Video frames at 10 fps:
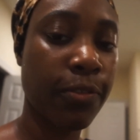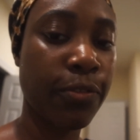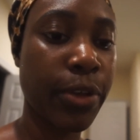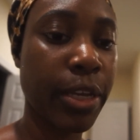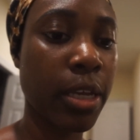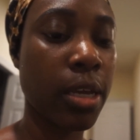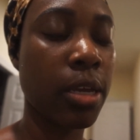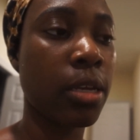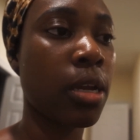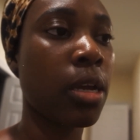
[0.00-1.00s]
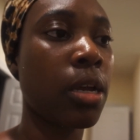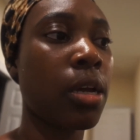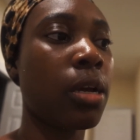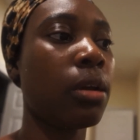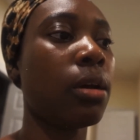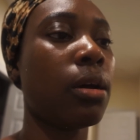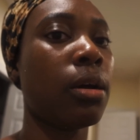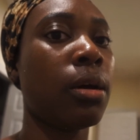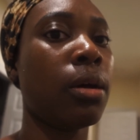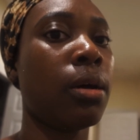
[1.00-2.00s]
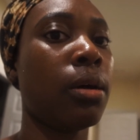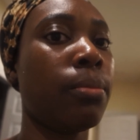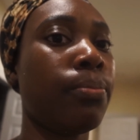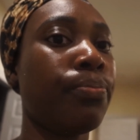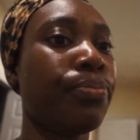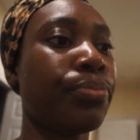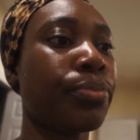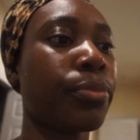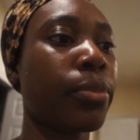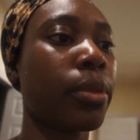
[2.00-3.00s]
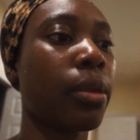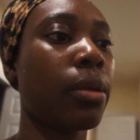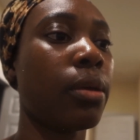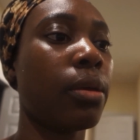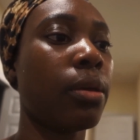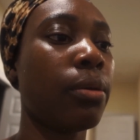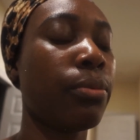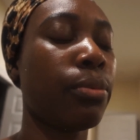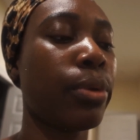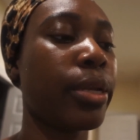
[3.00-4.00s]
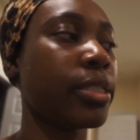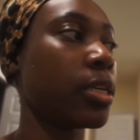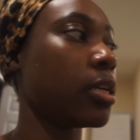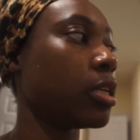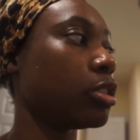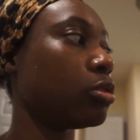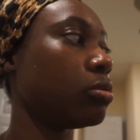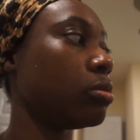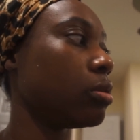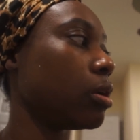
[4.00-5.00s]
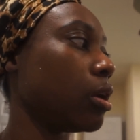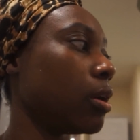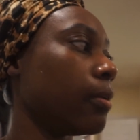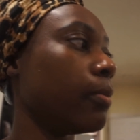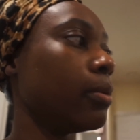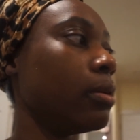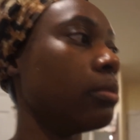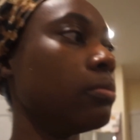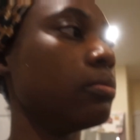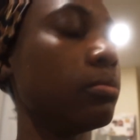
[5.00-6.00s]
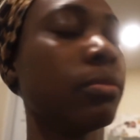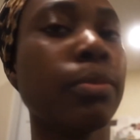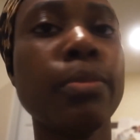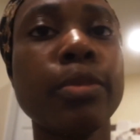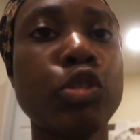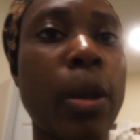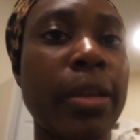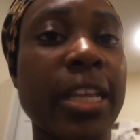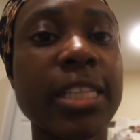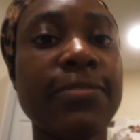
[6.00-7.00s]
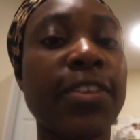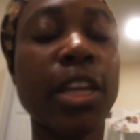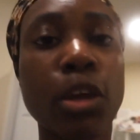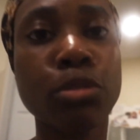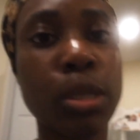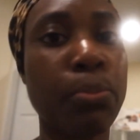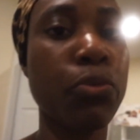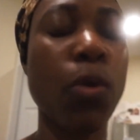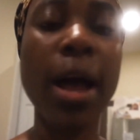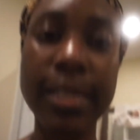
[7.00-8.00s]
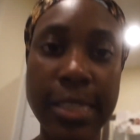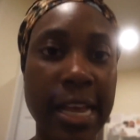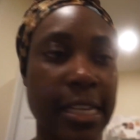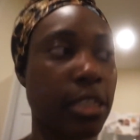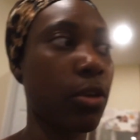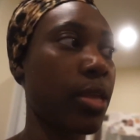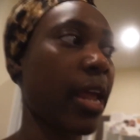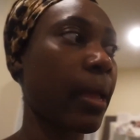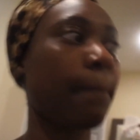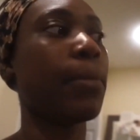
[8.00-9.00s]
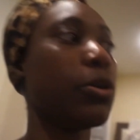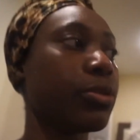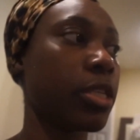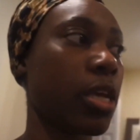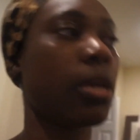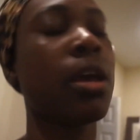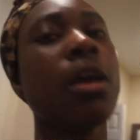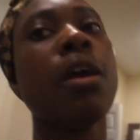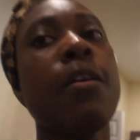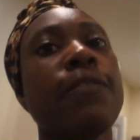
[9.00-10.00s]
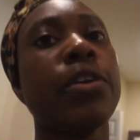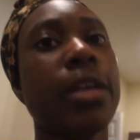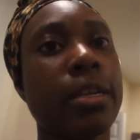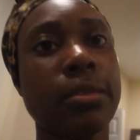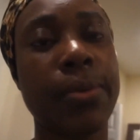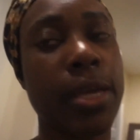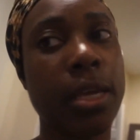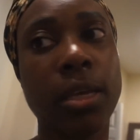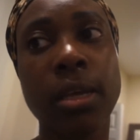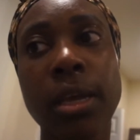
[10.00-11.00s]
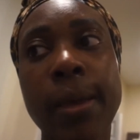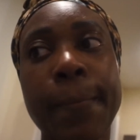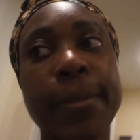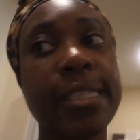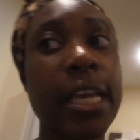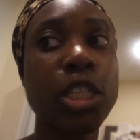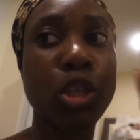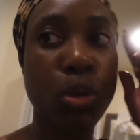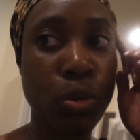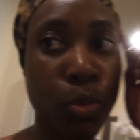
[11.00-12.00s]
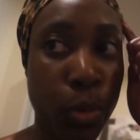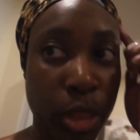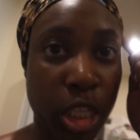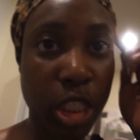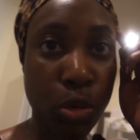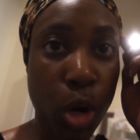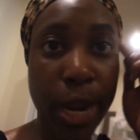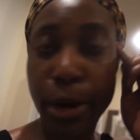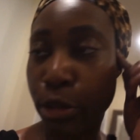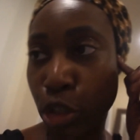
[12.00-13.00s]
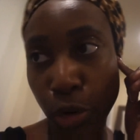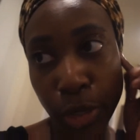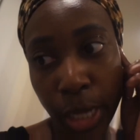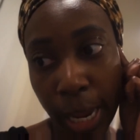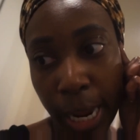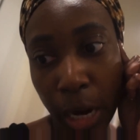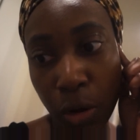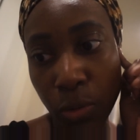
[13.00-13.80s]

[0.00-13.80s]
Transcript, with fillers: freaking, um, what is it? Uh, trying to get this video to process so that I can post it for next week. But stay tuned with this little hair journey I got going